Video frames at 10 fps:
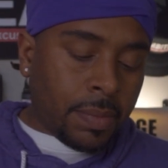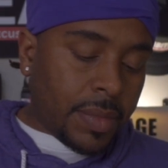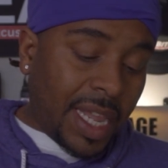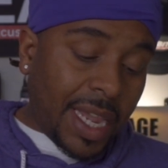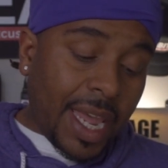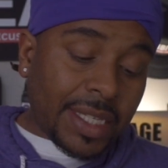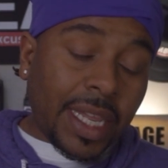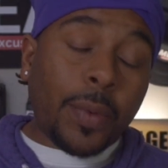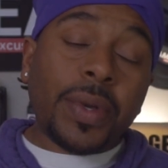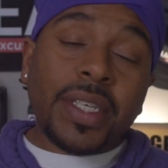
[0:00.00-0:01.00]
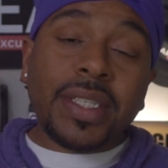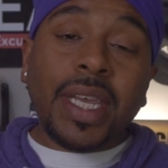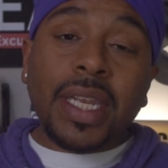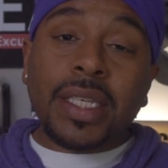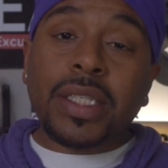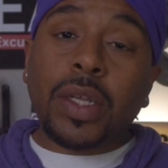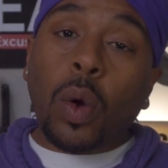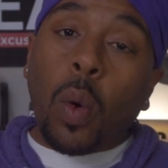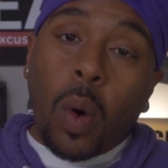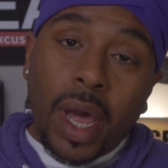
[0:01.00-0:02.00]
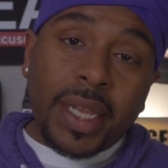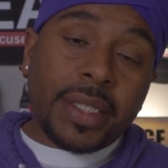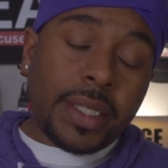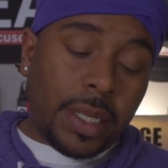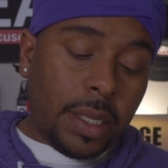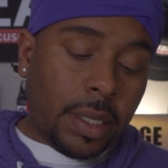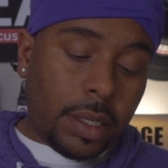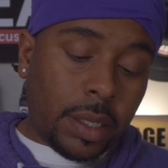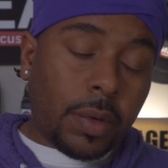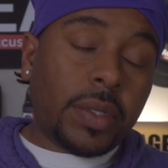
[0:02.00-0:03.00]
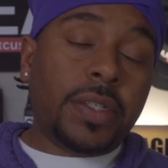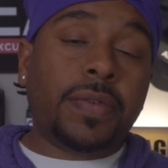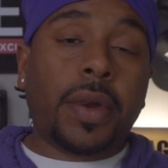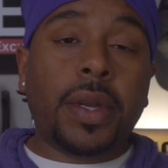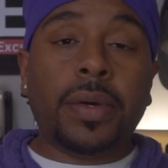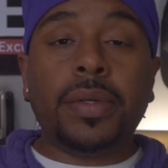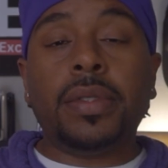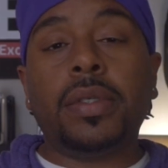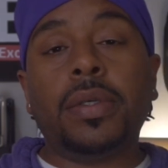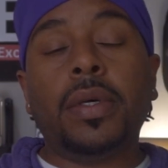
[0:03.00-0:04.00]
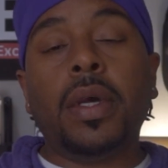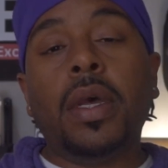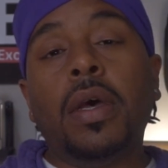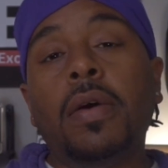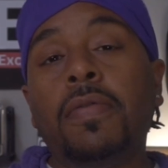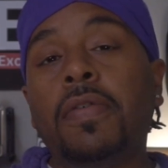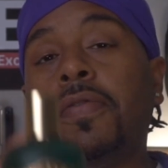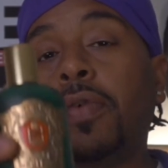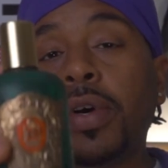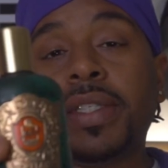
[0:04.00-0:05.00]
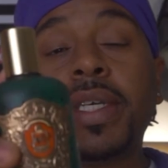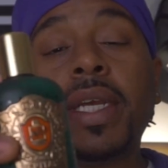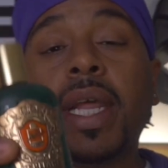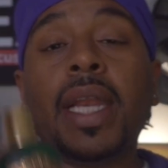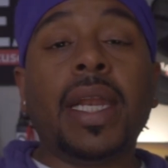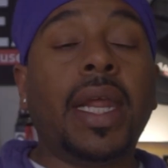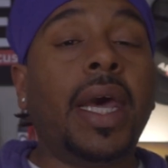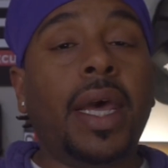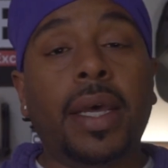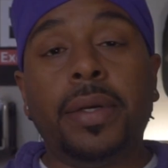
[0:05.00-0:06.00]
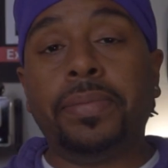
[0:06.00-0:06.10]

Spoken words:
Now, guys, I will say this: the quality on this fragrance for $14.99,